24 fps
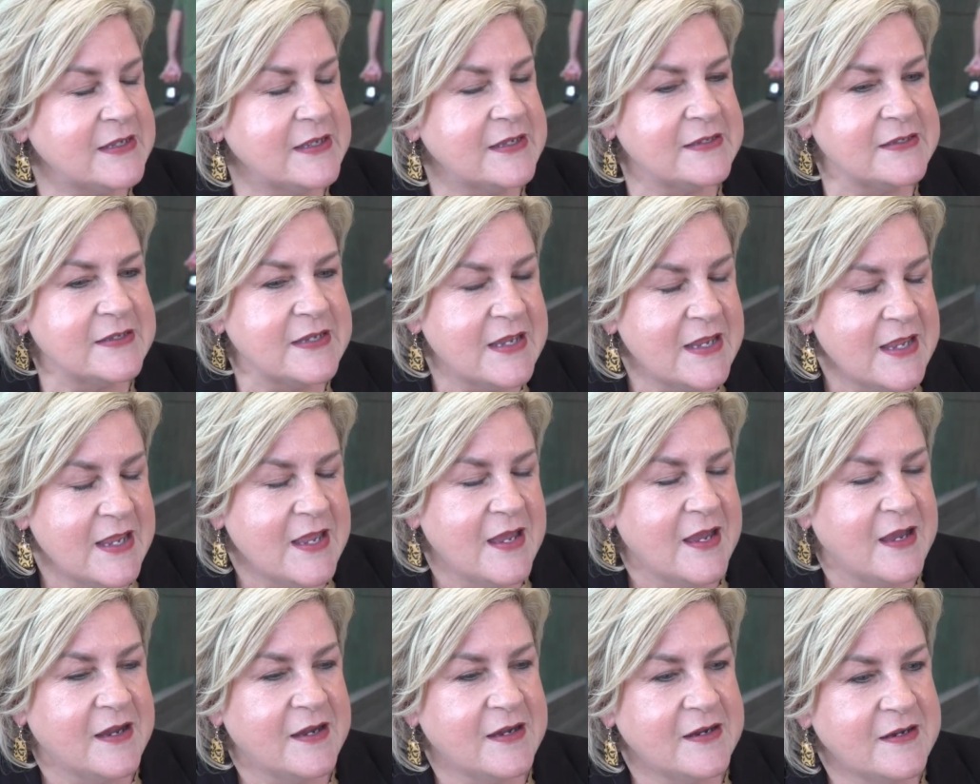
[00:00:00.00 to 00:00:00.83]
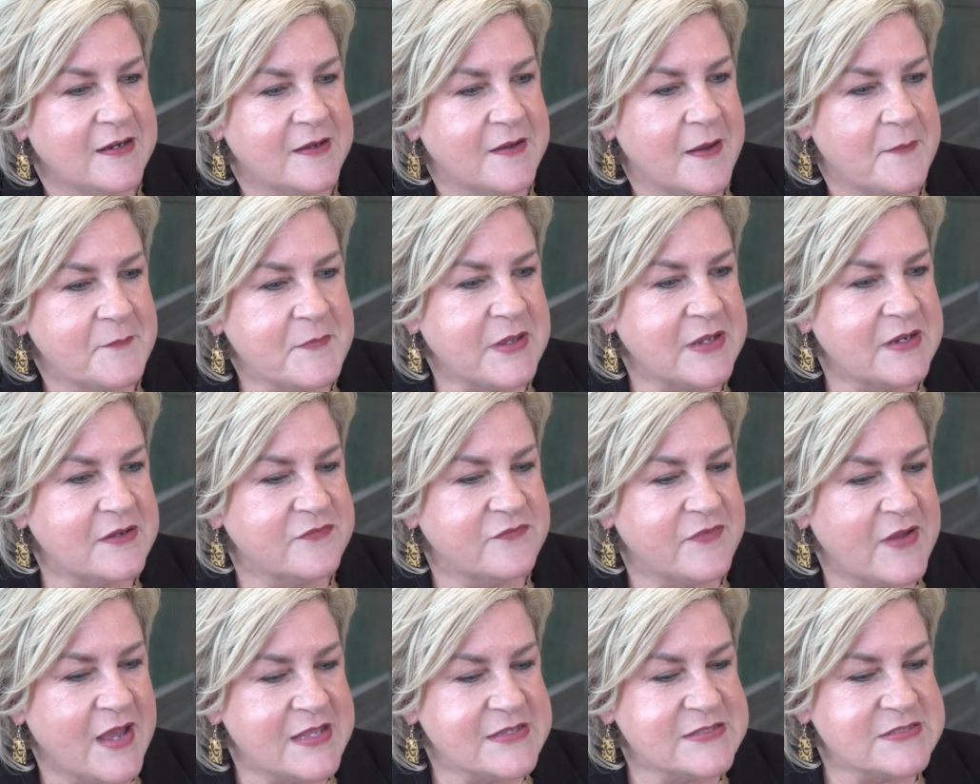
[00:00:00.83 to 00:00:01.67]
And uh, I'm going to
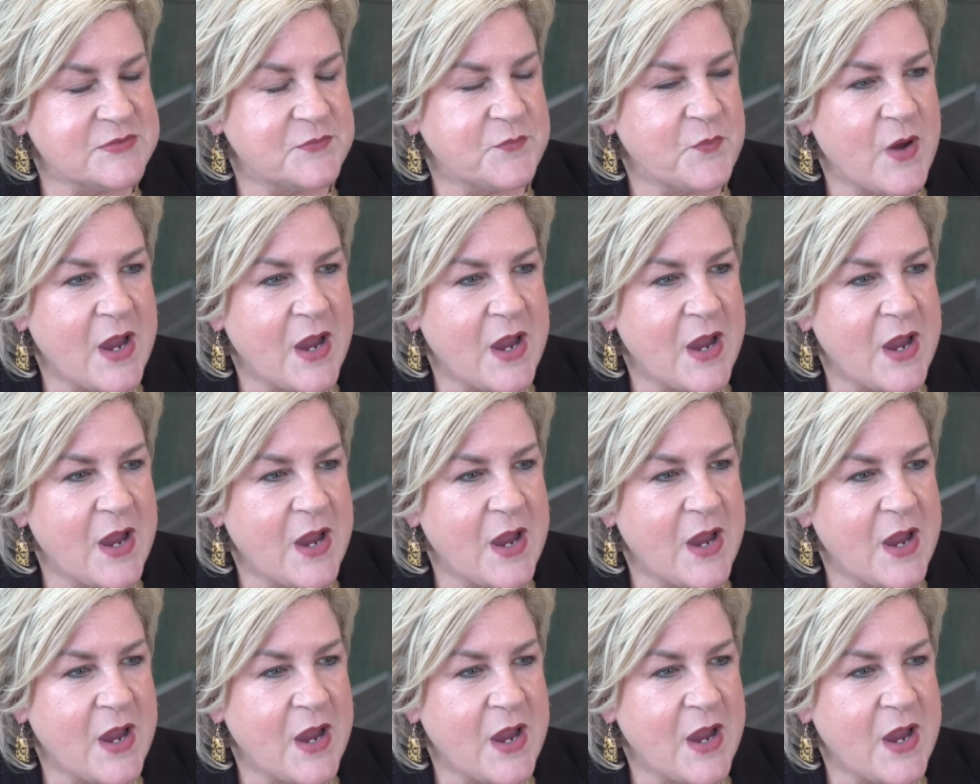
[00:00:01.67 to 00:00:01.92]
find some